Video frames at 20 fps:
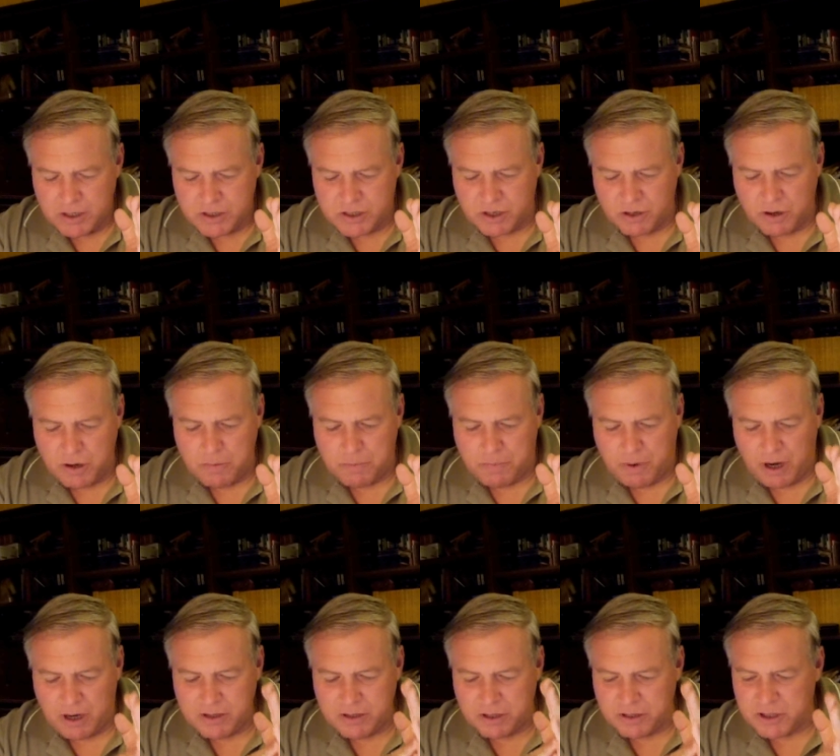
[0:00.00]
So
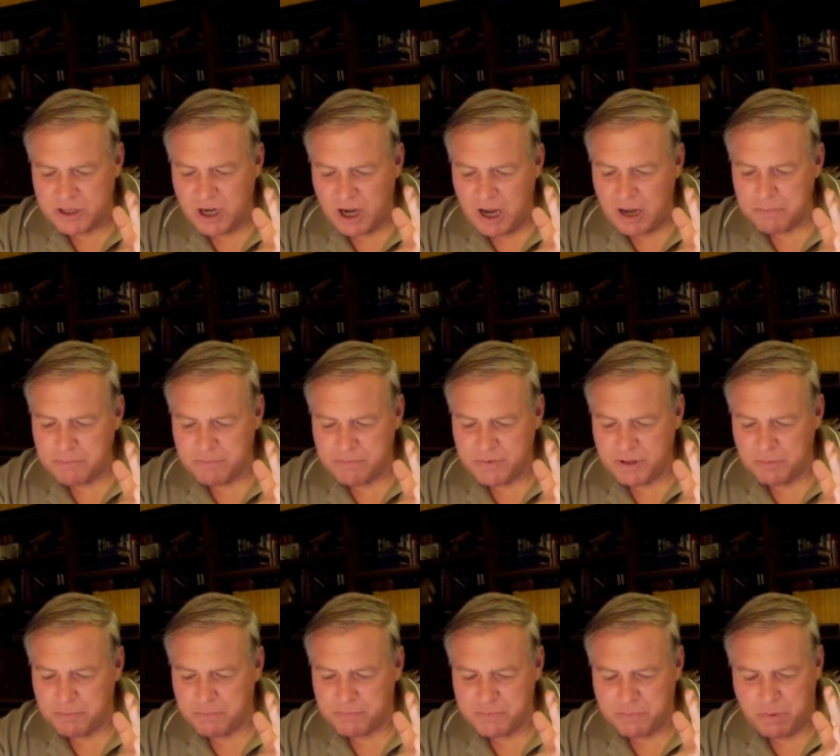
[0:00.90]
the the top
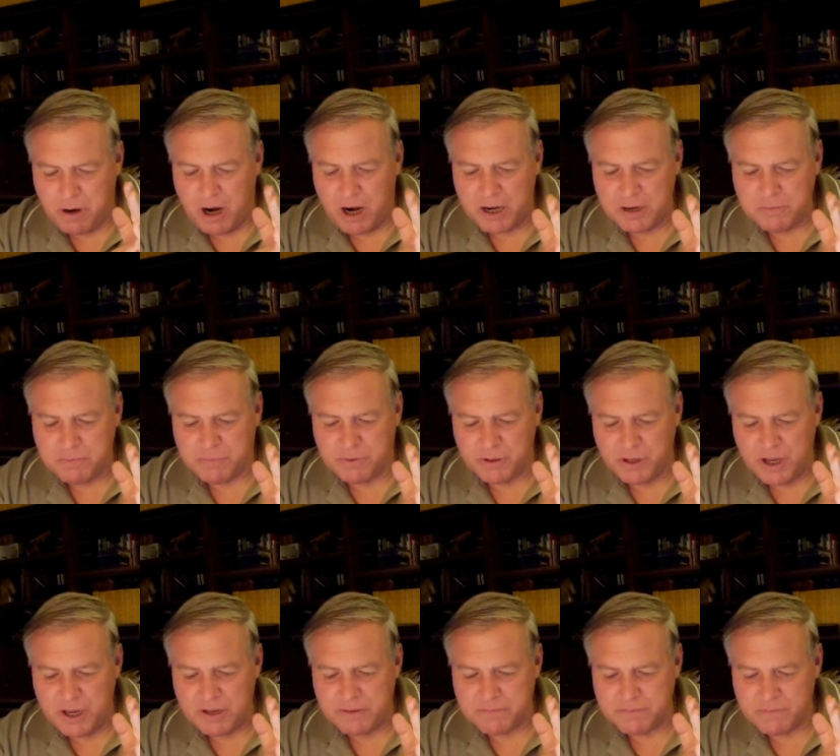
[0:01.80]
the bottom
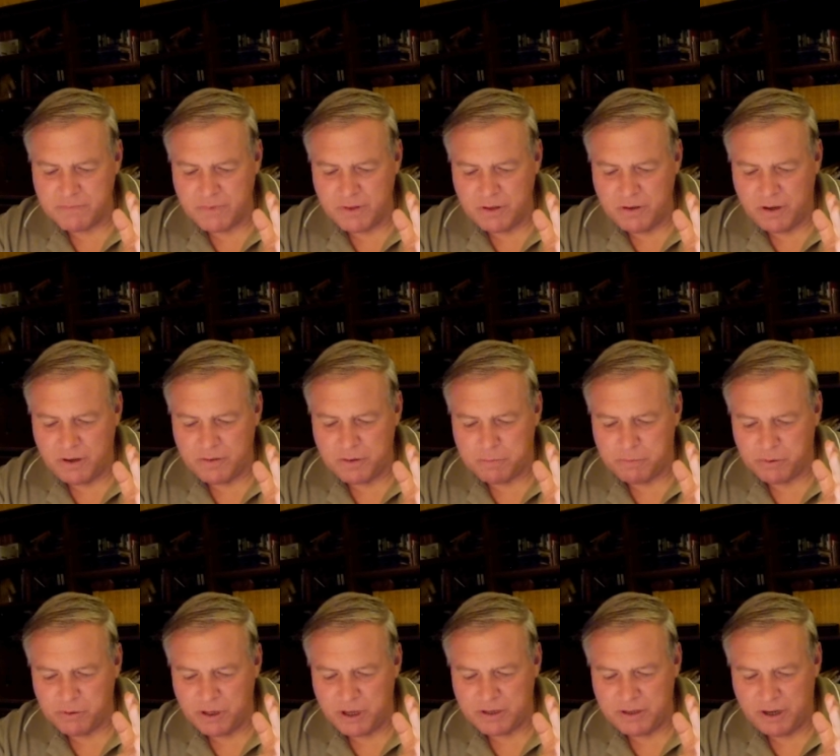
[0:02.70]
plate of the
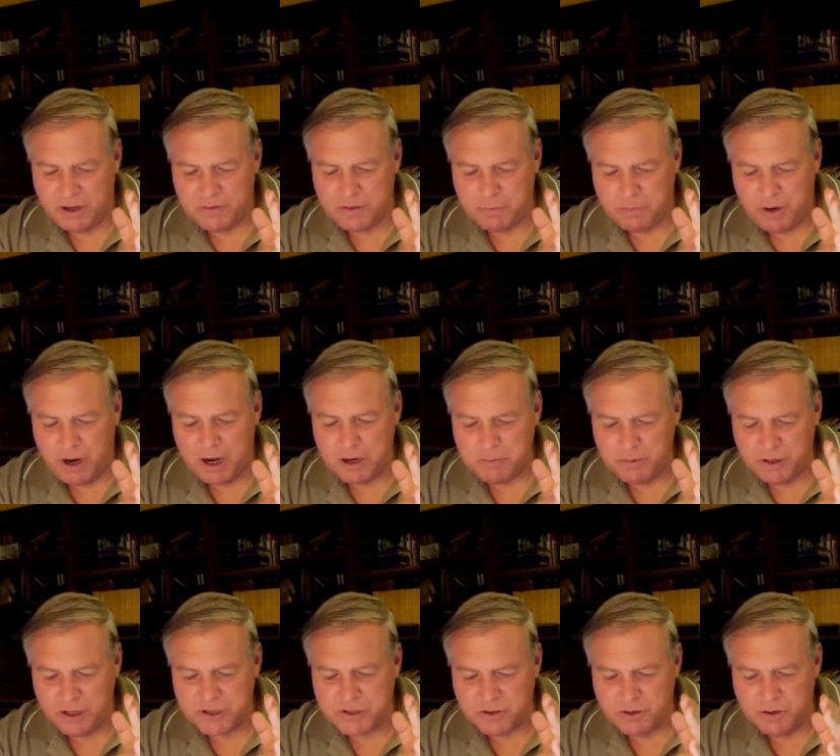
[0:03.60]
plate of the bottom
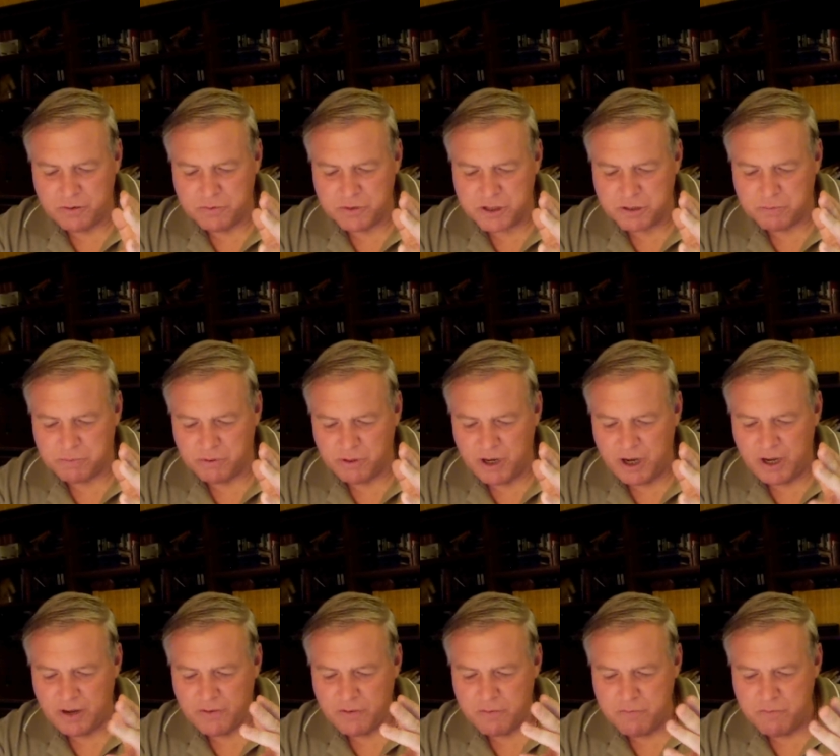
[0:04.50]
electrode was a
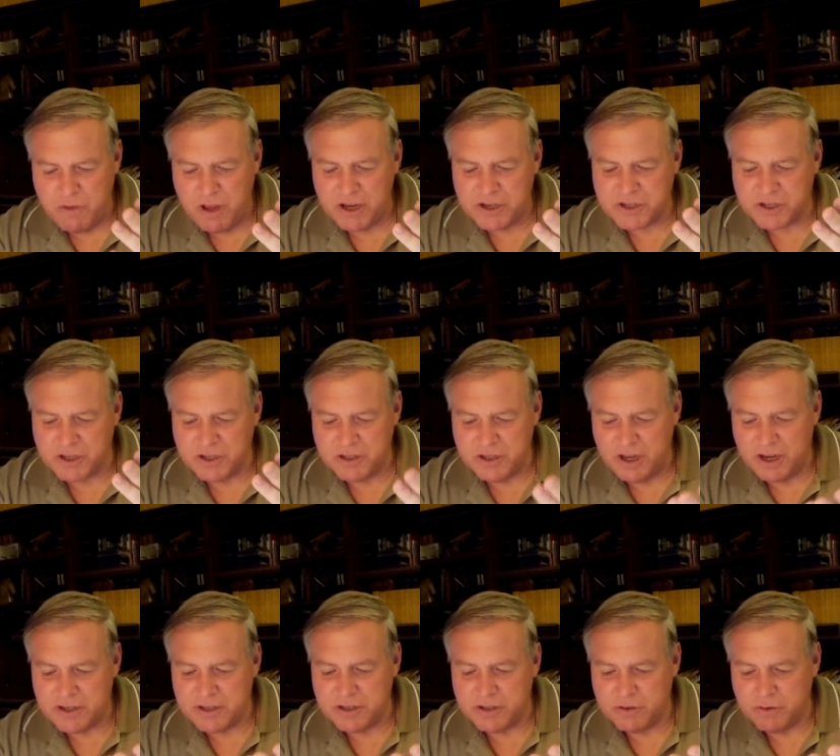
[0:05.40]
plate of a mesh
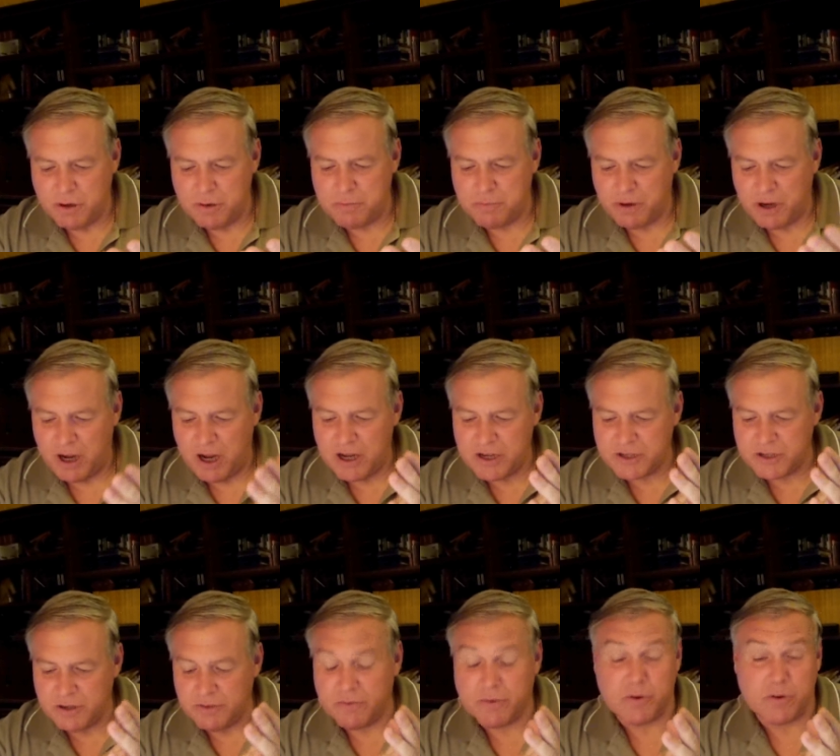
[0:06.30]
connected to a
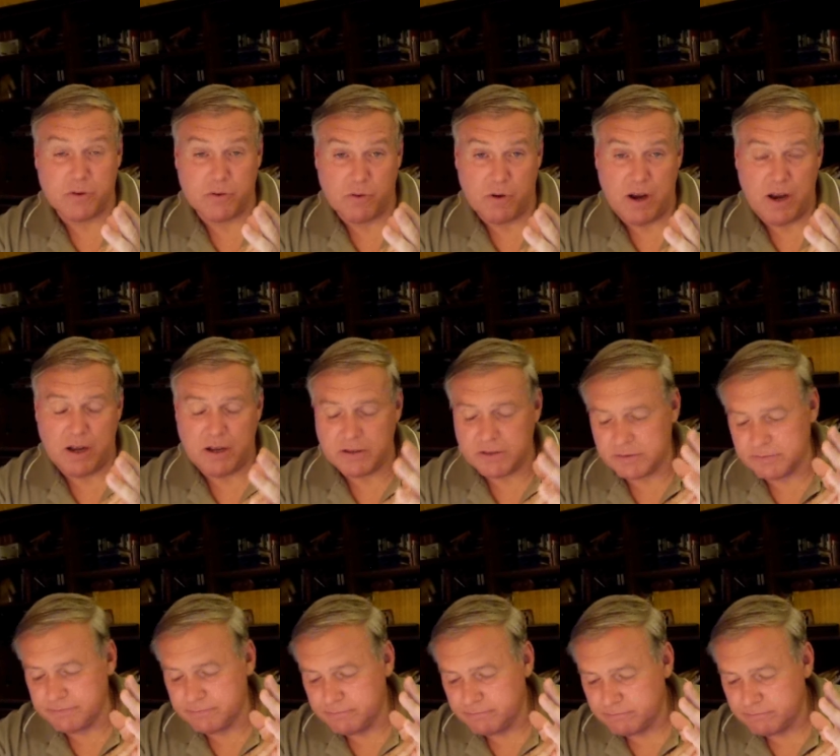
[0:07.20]
positive or ground.